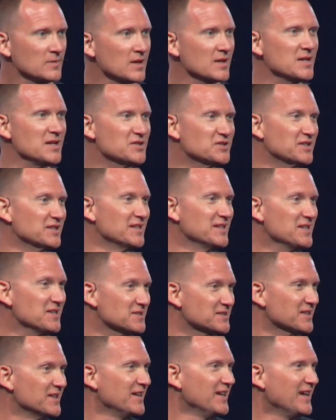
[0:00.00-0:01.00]
Yes, it
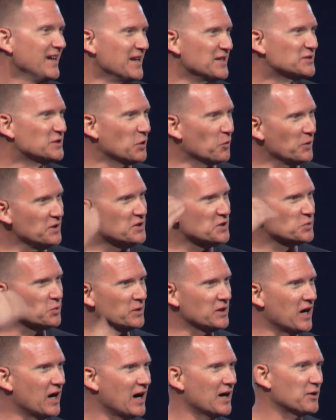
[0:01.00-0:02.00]
does. And so we just
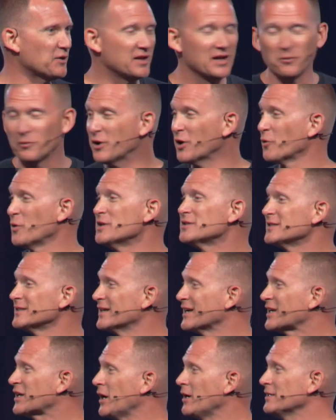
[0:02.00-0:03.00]
want to honor them. We were originally
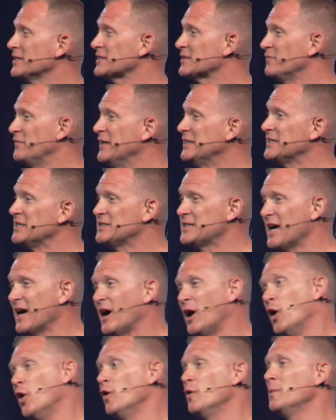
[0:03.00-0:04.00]
going to call this Vintage at
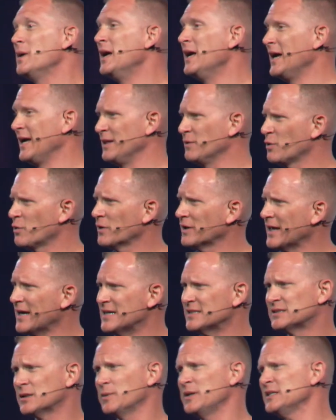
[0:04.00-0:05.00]
Home, and then we
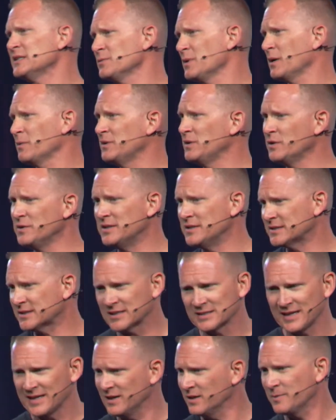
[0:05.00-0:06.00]
realized the reason why we're doing this is
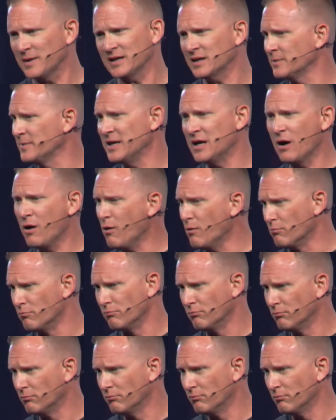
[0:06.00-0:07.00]
because ain't nobody going to be at home.
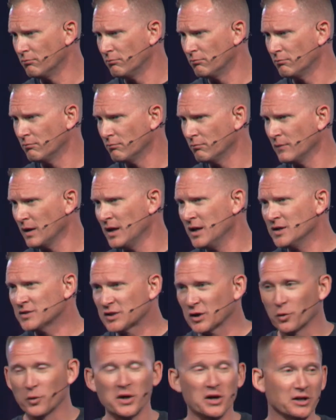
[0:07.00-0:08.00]

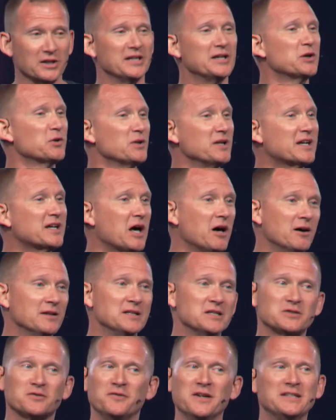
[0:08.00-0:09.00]
So we are literally calling
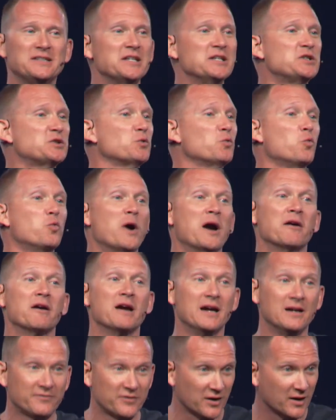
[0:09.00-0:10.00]
this vintage
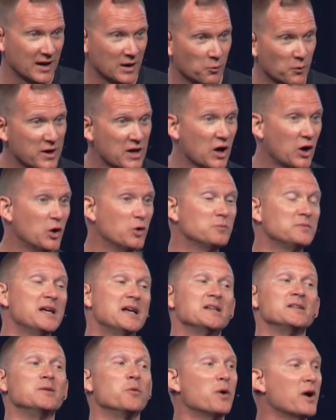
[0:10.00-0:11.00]
wherever. And we hope
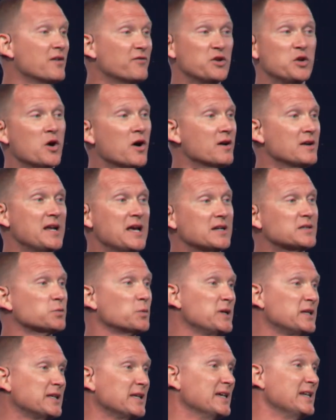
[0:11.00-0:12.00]
that wherever you are next
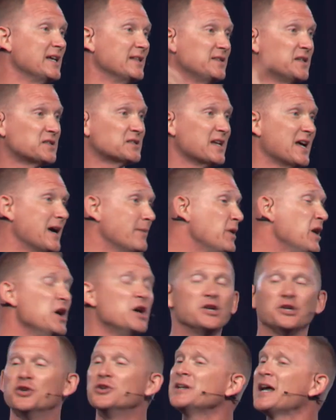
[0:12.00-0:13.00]
weekend at this time,
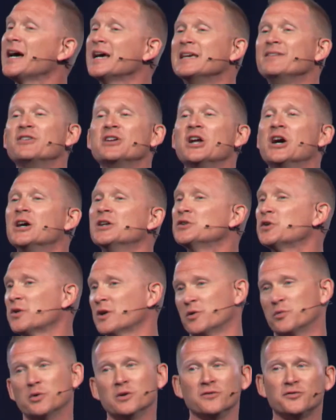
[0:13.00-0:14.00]
you're not even under
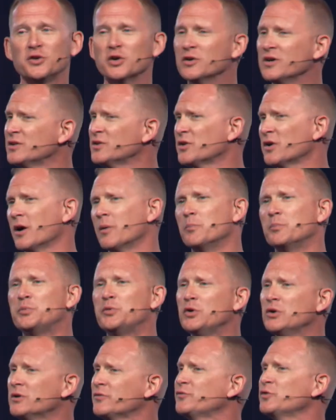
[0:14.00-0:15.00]
a roof. You're under a
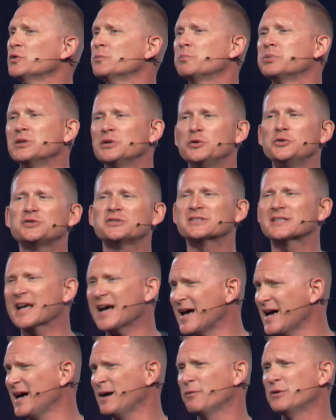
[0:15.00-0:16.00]
beautiful blue
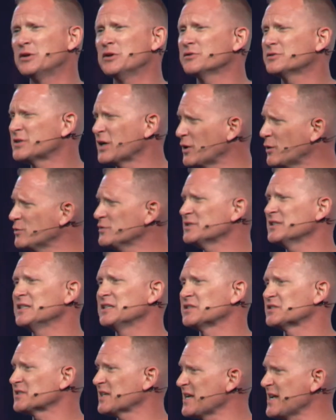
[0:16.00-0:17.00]
sky with your toes in
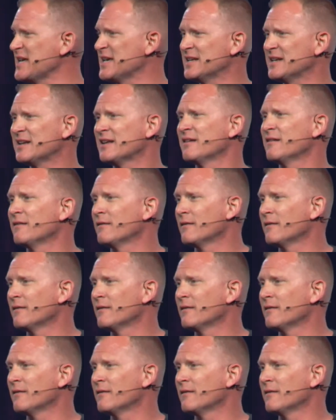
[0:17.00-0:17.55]
the sand.